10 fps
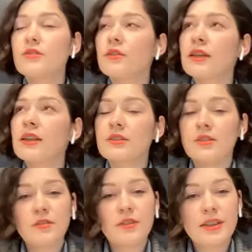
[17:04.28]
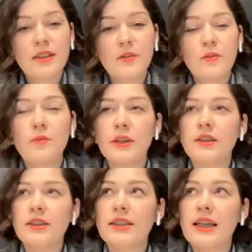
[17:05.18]
so it's interesting what
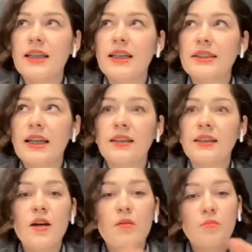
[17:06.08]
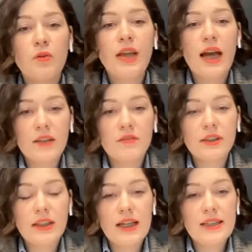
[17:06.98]
you're saying is that both
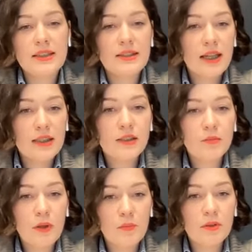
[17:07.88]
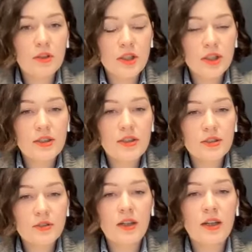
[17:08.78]
advertisers and the publishers
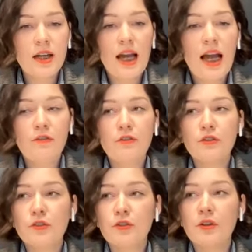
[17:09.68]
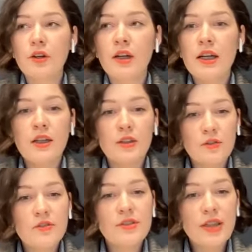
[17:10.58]
have to
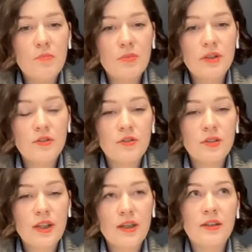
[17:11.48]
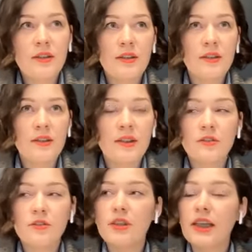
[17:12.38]
step into
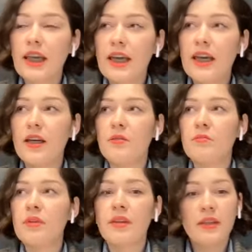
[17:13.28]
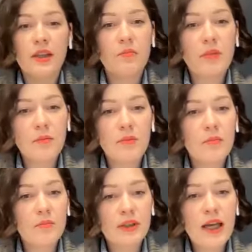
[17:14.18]
the game, think maybe
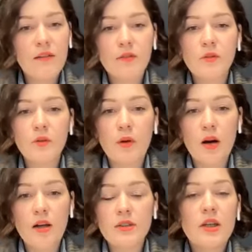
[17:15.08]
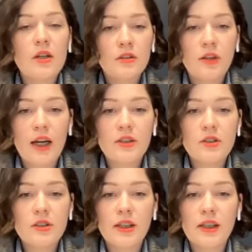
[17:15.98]
a bit out of the box to
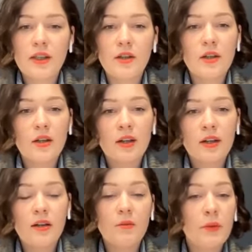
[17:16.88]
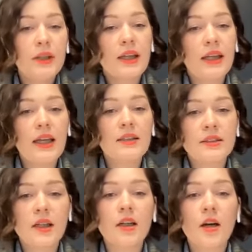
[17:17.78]
actually win against
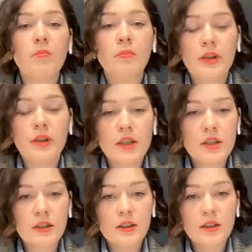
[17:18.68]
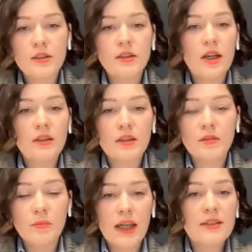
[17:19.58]
their competition. It's not
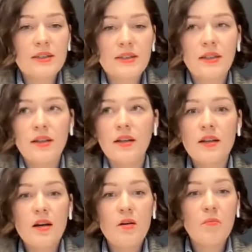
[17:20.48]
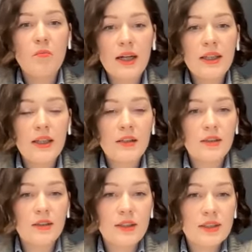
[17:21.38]
because the market
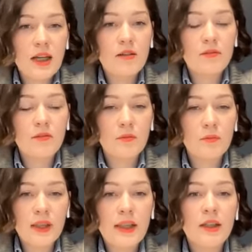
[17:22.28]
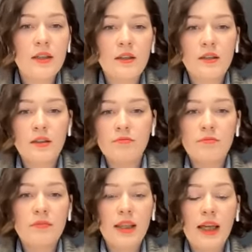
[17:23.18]
is now really
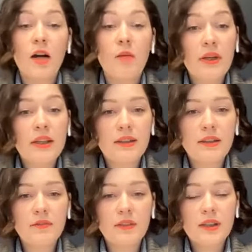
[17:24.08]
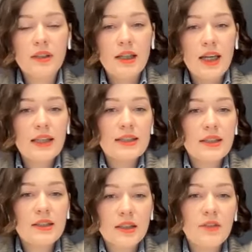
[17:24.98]
like competitive, and
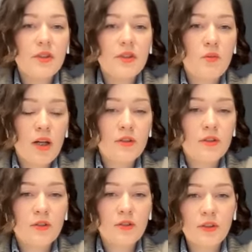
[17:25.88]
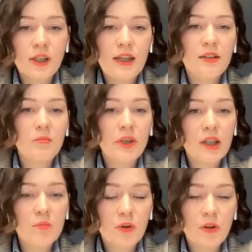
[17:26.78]
essentially if they want to get the
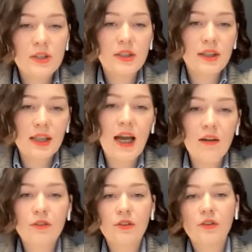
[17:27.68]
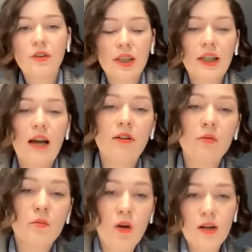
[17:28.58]
bigger portion, they have to think out
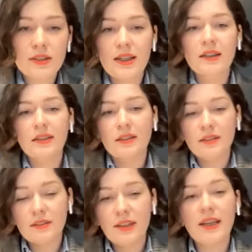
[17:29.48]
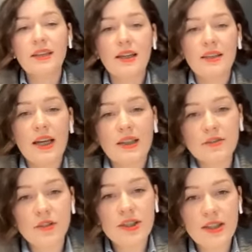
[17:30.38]
of the box and take that
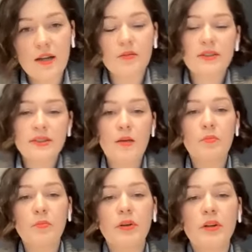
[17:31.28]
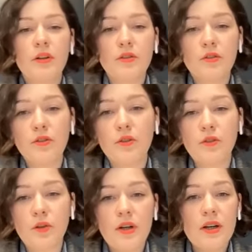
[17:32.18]
extra step
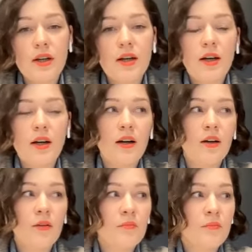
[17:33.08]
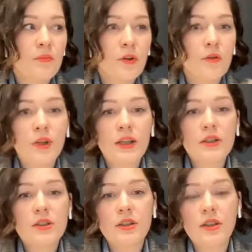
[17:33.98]
to
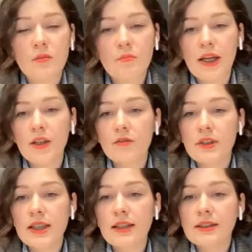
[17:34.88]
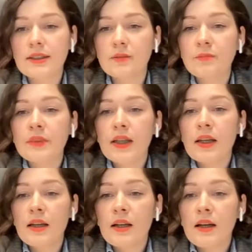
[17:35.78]
reach better results.
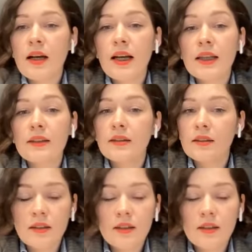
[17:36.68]
And